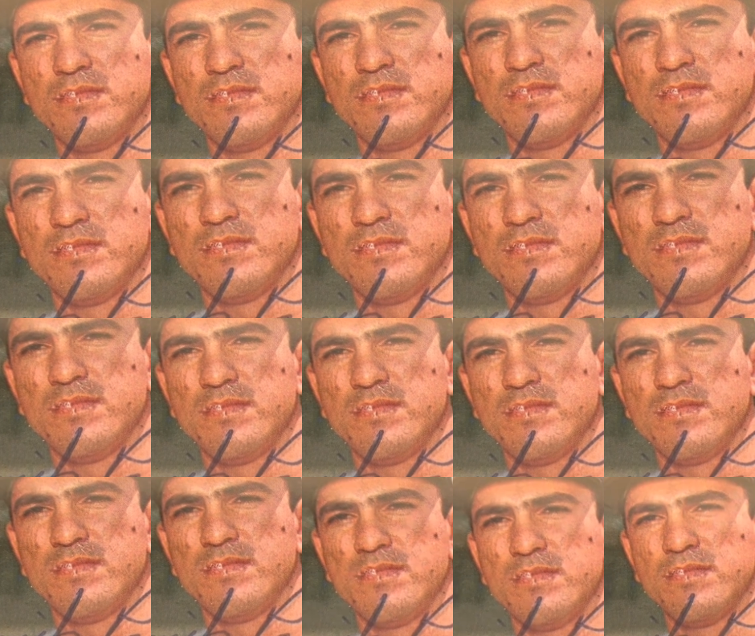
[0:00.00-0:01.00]
These are not
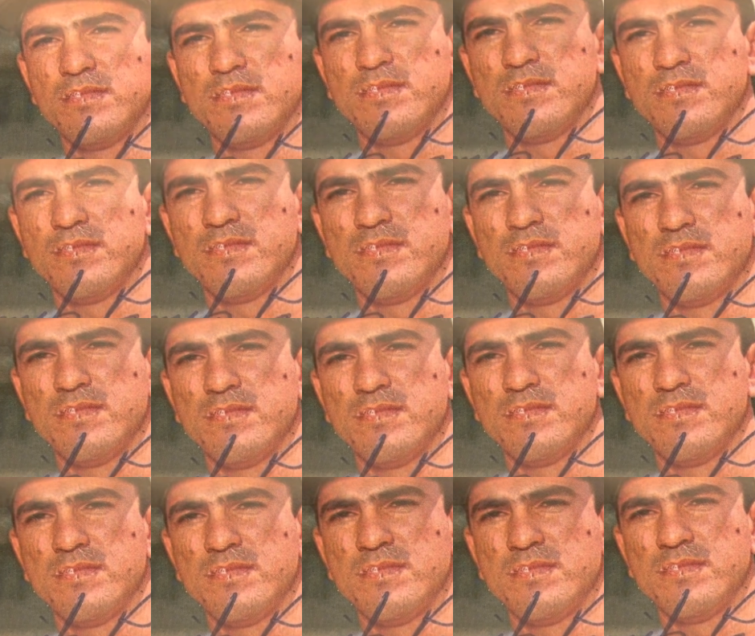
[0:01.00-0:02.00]
expensive cards; they're
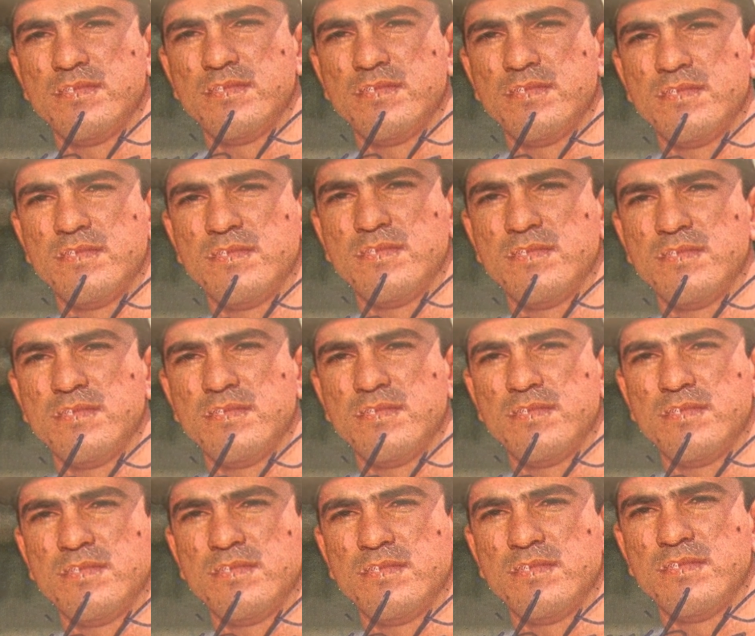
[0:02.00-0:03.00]
just cards that
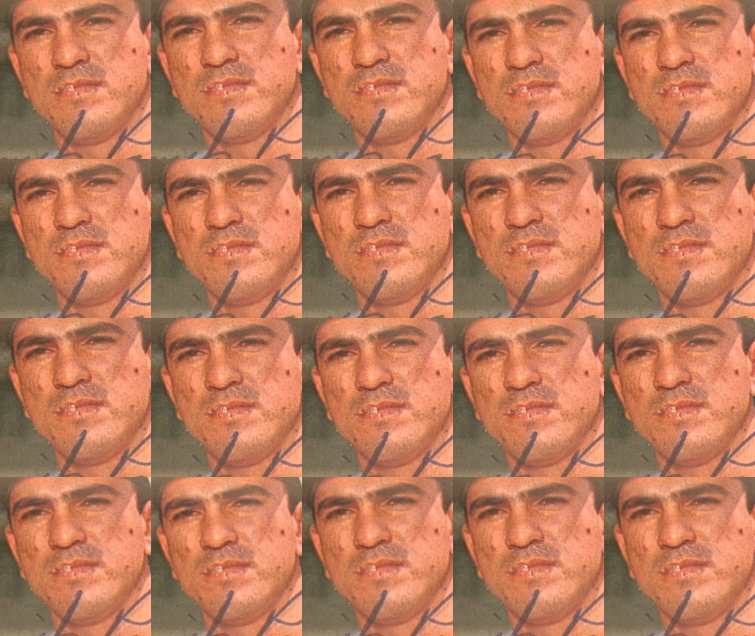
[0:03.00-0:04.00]
mean something to me, and I
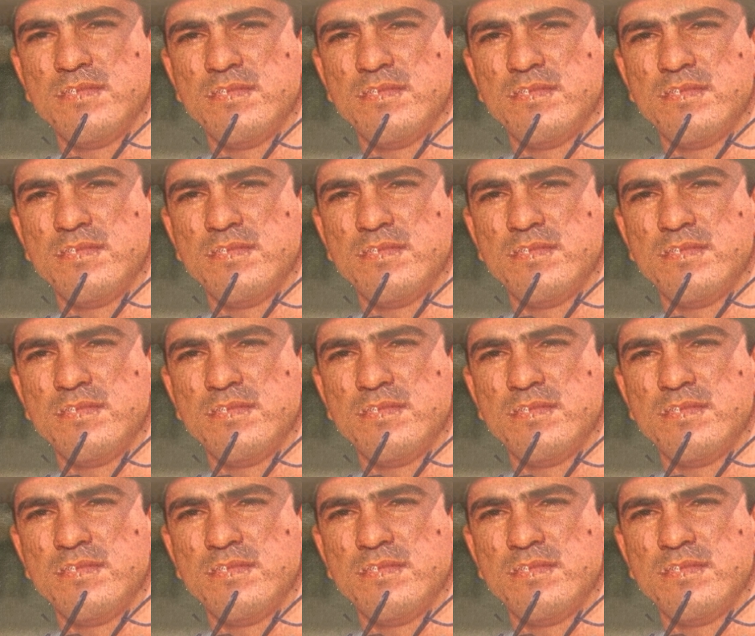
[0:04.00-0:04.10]
like.